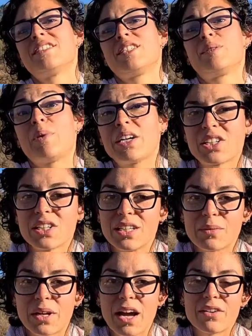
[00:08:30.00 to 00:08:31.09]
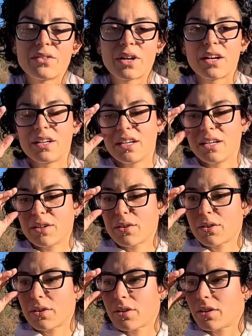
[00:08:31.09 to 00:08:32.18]
especially, we have a
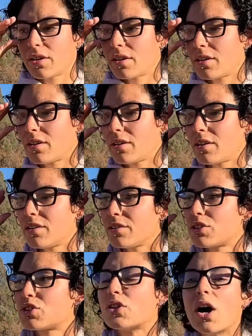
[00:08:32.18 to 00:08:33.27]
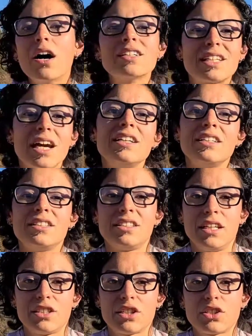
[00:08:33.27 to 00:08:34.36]
strong
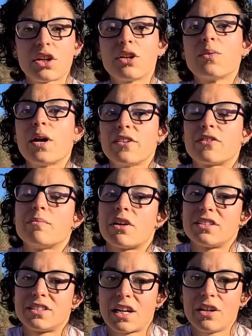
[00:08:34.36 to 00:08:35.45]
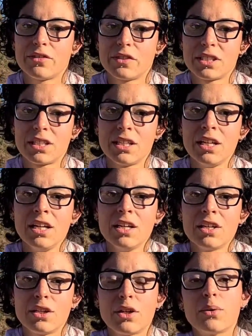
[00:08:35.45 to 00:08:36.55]
tendency to turn away from ourselves.
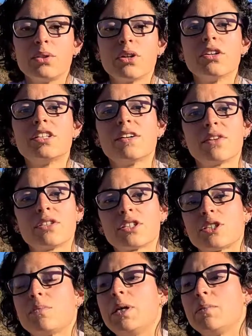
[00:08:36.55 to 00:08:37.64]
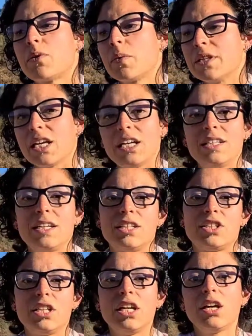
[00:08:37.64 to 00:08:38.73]
You know, neurodivergence are people with
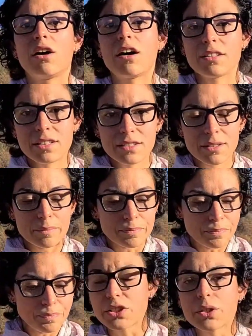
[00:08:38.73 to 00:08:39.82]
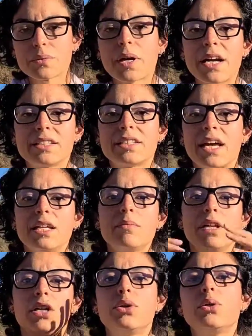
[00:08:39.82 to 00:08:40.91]
ADHD, autism, Tourette's,
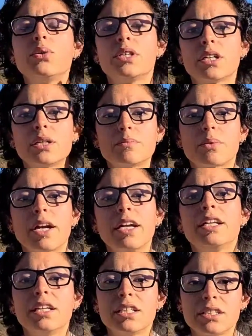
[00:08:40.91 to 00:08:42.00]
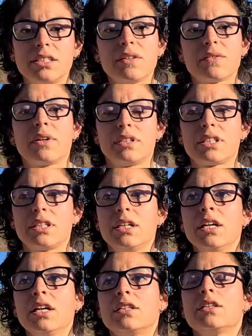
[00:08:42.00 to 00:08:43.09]
anybody who their brain is different
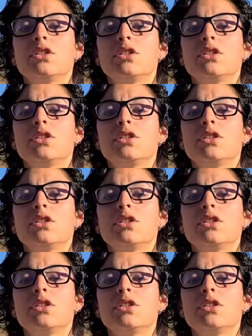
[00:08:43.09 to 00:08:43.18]
than the